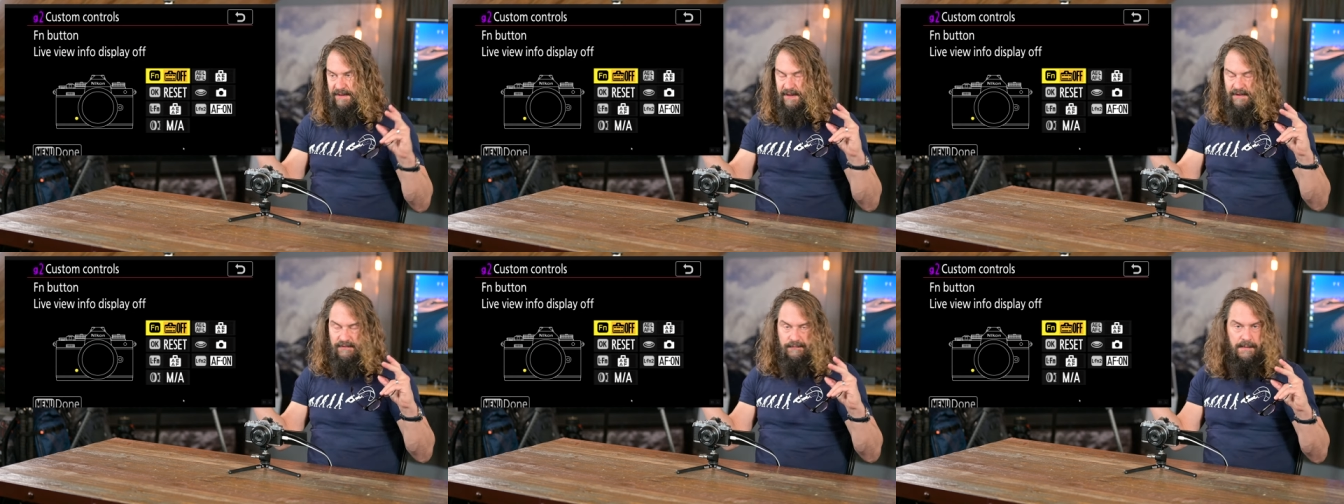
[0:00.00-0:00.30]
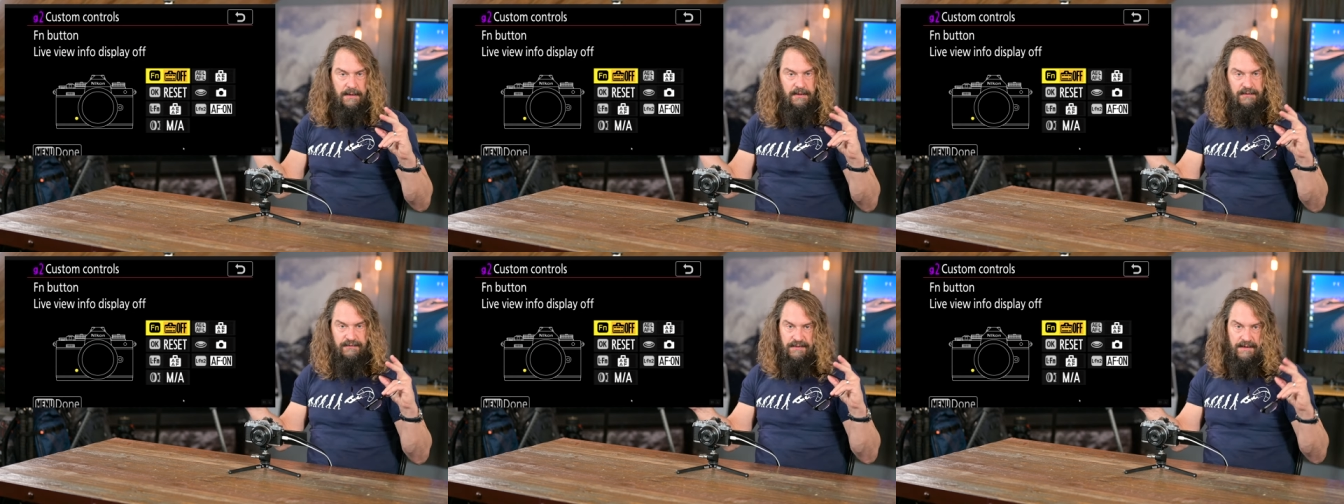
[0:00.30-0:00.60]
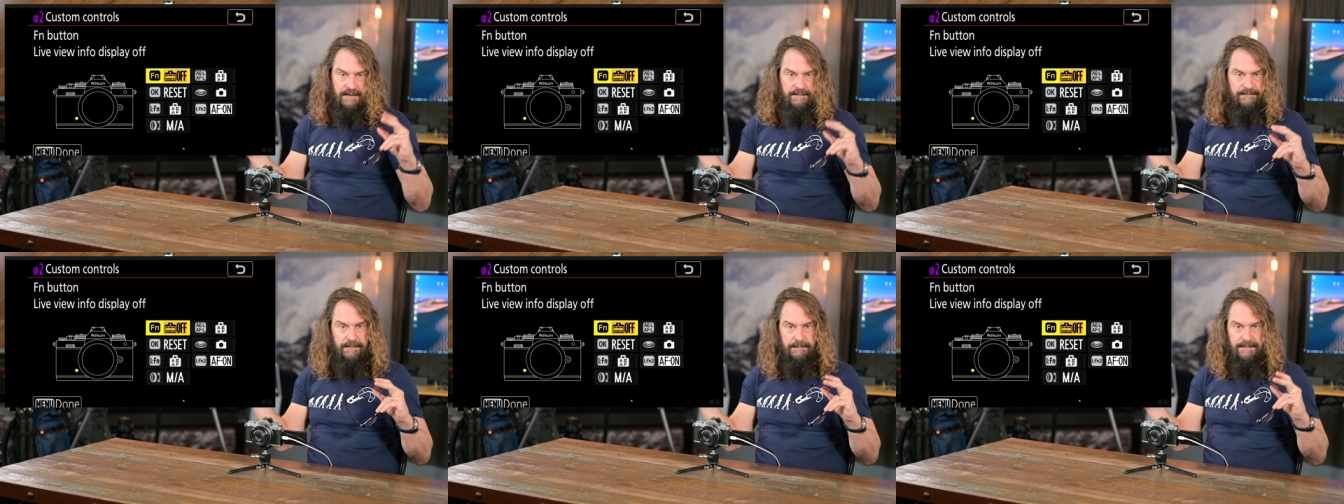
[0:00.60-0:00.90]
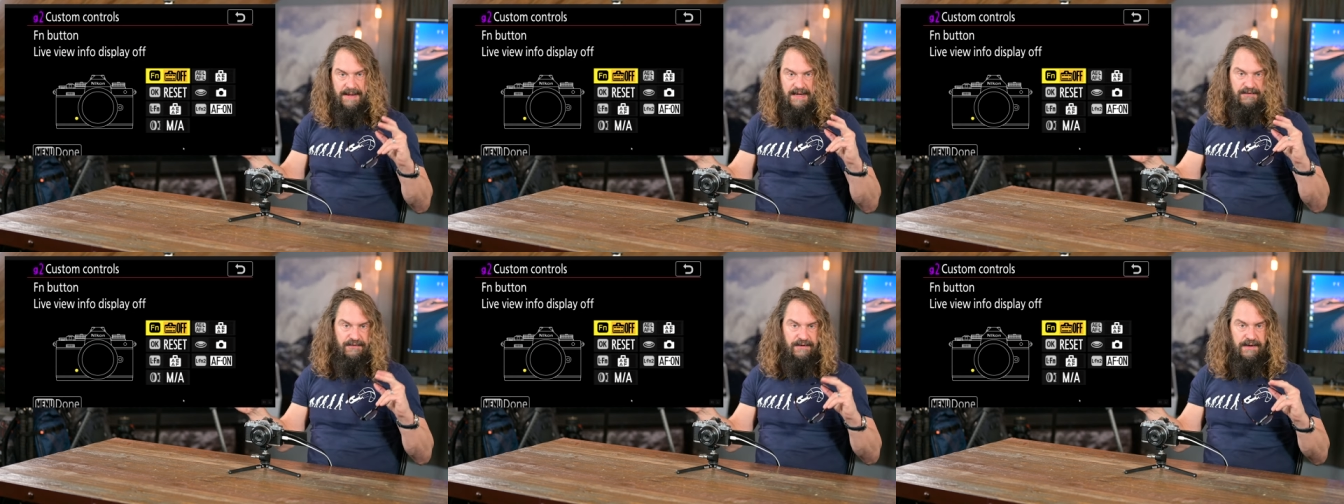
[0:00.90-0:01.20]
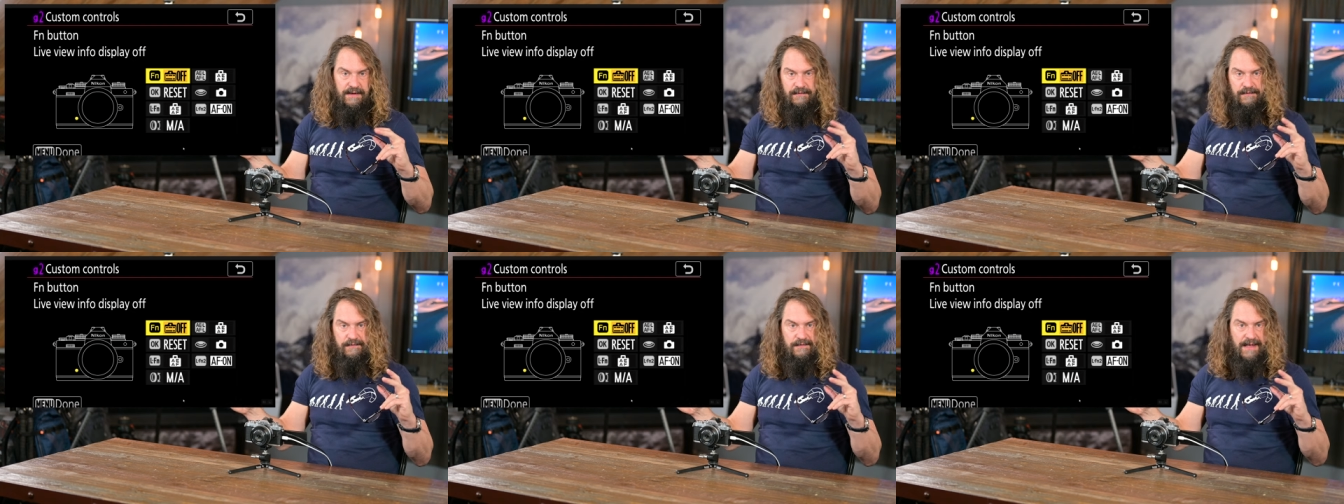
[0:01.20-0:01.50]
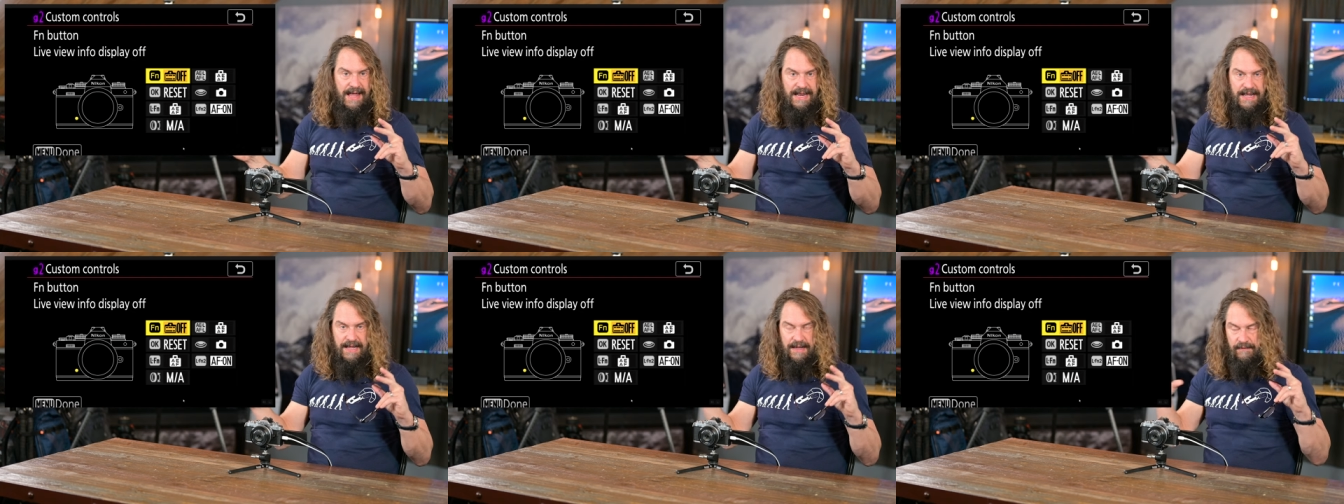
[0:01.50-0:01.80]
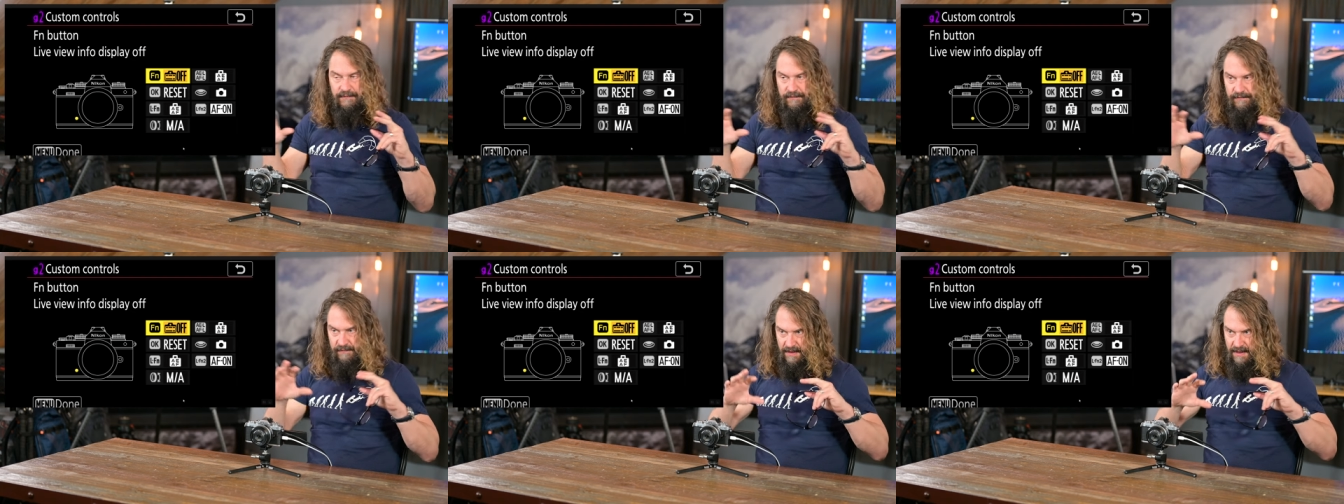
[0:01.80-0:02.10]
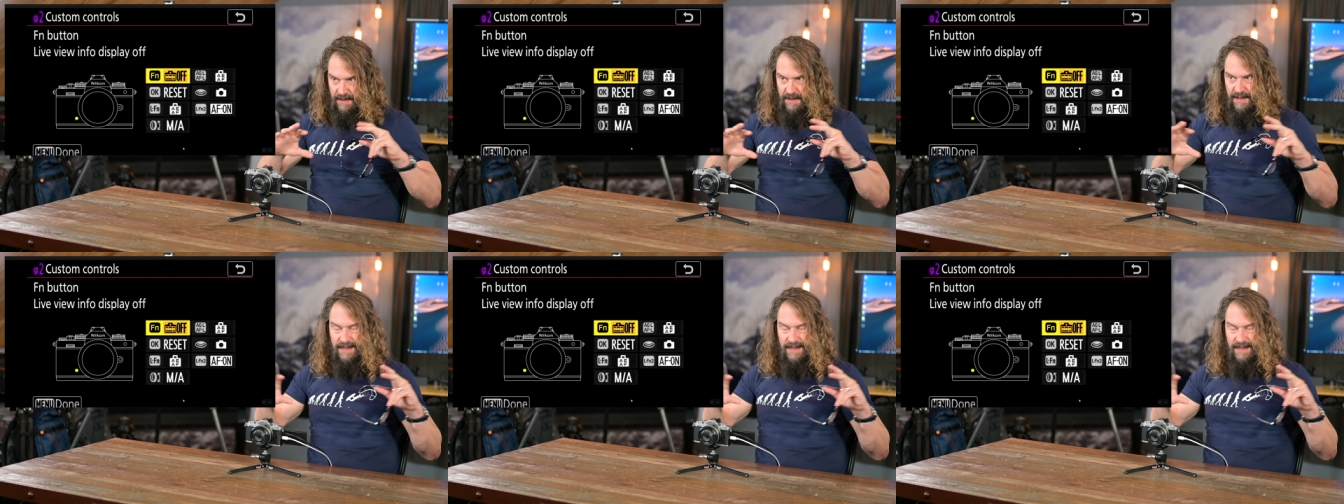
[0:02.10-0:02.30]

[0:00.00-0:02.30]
the exposure information and settings